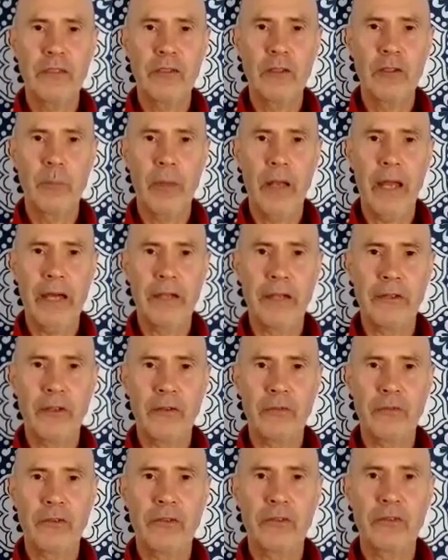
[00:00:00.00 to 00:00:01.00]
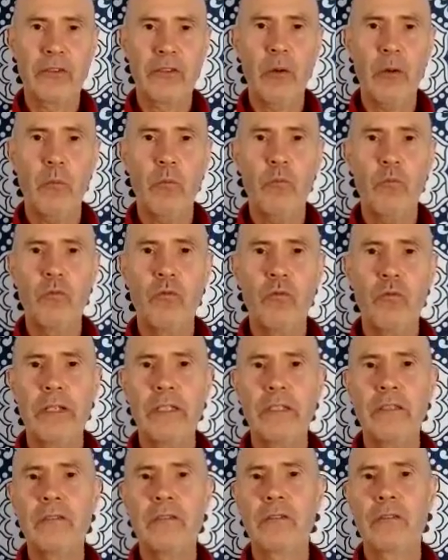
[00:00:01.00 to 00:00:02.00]
in the bladder. For some
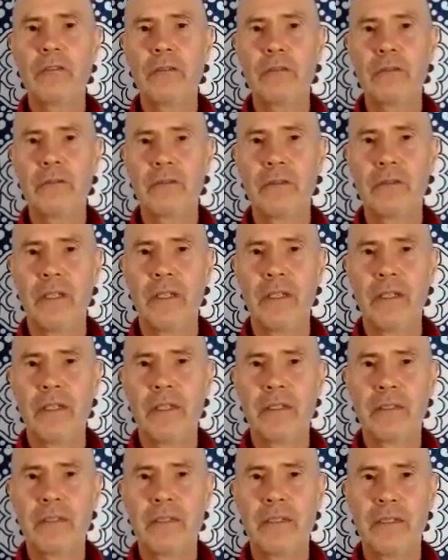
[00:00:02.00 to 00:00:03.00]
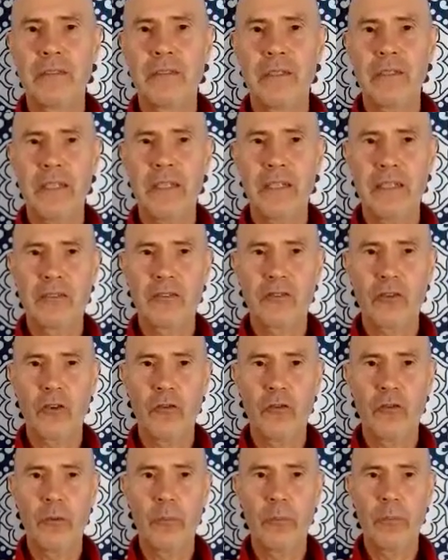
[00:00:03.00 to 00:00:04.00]
reason, this hits
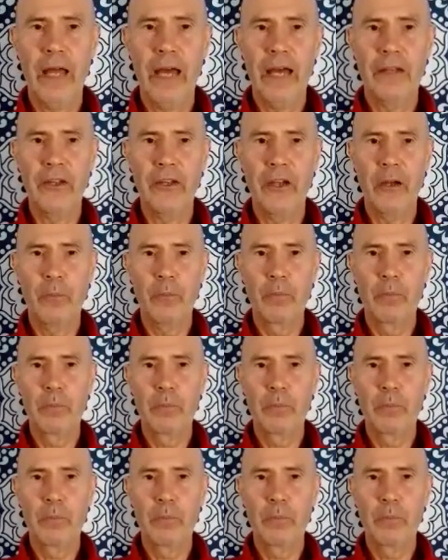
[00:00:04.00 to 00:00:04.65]
on the bladder.